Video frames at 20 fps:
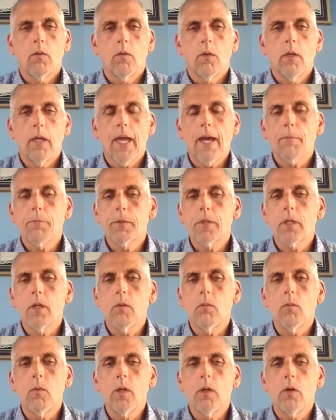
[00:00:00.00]
the
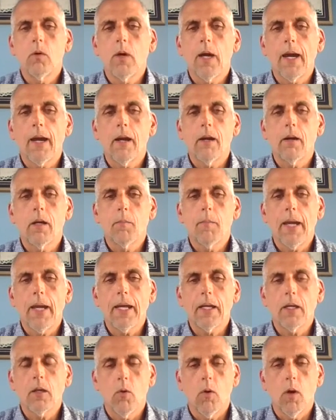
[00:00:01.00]
applicant will hire a
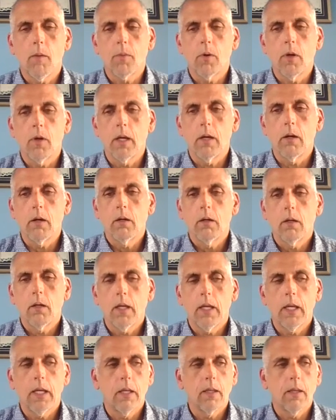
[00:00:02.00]
backhoe operator,
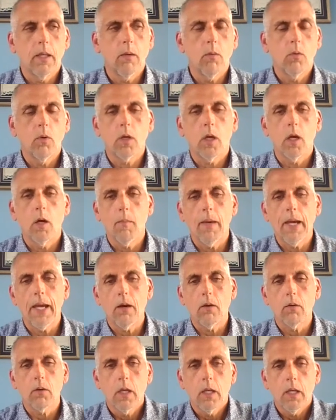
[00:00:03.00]
and they will come
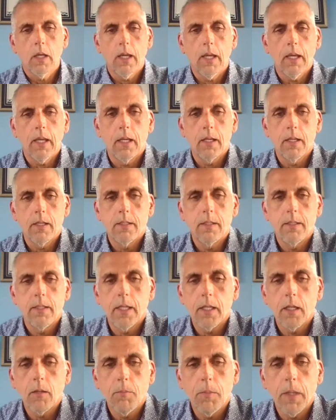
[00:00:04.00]
out and
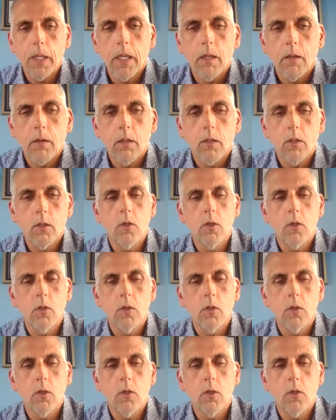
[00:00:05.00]
dig a pit.